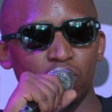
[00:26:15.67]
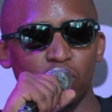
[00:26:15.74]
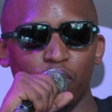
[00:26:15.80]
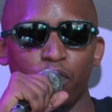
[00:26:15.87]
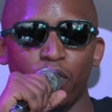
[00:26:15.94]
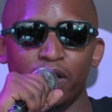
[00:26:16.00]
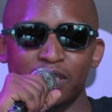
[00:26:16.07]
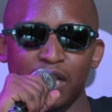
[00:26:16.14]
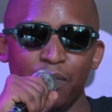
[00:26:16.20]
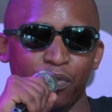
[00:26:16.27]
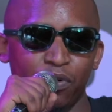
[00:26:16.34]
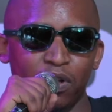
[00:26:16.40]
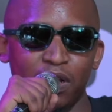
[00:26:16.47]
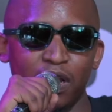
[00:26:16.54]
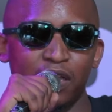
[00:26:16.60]
So for
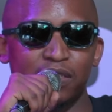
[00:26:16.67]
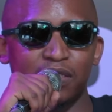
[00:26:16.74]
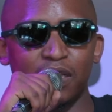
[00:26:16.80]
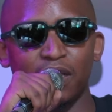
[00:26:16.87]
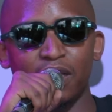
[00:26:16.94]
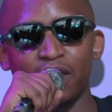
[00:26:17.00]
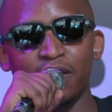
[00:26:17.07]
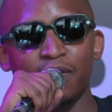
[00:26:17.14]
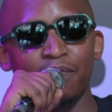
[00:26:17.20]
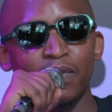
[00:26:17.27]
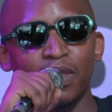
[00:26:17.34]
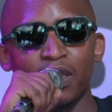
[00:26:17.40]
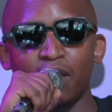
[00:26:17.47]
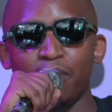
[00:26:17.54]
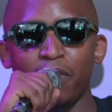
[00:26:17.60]
example, let's say
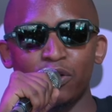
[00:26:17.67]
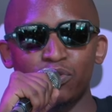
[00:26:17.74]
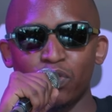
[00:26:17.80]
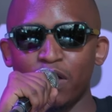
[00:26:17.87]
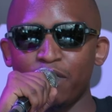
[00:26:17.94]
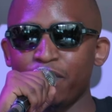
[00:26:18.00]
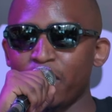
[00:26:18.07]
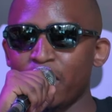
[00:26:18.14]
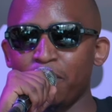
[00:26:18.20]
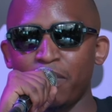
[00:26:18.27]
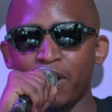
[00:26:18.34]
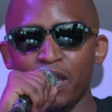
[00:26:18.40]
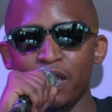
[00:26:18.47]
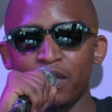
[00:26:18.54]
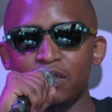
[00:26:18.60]
Metro
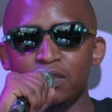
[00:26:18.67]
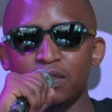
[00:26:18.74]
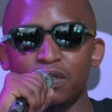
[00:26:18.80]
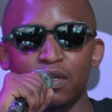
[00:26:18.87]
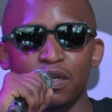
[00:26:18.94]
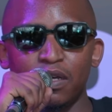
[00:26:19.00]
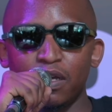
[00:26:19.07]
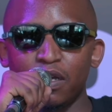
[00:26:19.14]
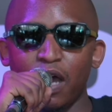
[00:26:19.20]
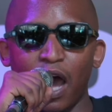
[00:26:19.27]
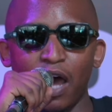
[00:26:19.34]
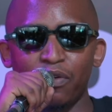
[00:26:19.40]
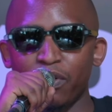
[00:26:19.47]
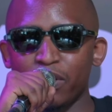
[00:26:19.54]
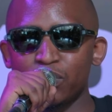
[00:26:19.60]
FM played
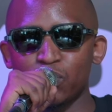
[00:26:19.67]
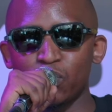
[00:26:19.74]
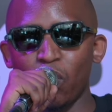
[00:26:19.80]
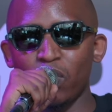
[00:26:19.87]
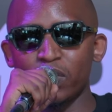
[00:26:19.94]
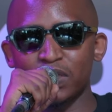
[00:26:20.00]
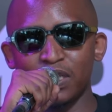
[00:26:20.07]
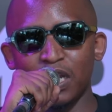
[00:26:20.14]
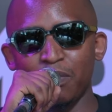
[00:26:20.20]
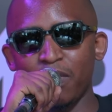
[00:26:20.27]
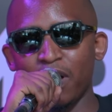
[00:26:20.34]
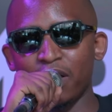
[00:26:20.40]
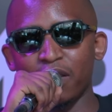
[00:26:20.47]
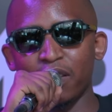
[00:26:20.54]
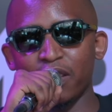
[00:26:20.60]
100 songs in
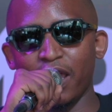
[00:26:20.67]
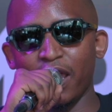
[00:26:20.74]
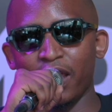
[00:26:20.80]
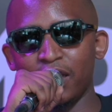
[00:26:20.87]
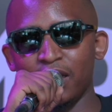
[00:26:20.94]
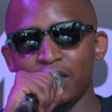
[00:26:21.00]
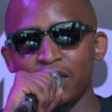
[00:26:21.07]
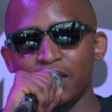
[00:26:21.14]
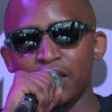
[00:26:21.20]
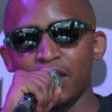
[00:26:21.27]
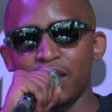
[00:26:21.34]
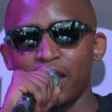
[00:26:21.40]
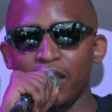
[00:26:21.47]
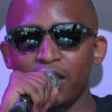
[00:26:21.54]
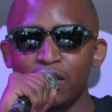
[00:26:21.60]
a month, and
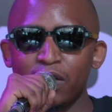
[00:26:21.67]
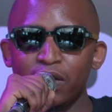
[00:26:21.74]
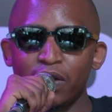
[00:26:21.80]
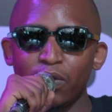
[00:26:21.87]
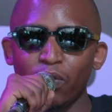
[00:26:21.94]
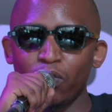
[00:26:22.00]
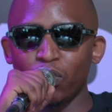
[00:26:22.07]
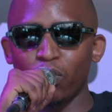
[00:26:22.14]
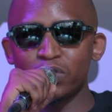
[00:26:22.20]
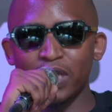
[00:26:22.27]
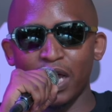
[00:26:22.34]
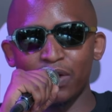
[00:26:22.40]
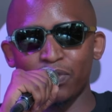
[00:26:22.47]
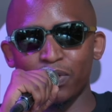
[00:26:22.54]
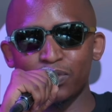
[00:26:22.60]
in
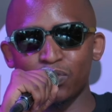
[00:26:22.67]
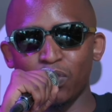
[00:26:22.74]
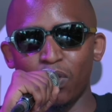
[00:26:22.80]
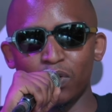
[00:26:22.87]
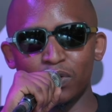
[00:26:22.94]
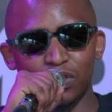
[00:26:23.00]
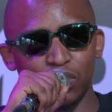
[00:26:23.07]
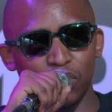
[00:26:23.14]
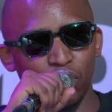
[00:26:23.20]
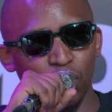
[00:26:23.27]
those 100 songs,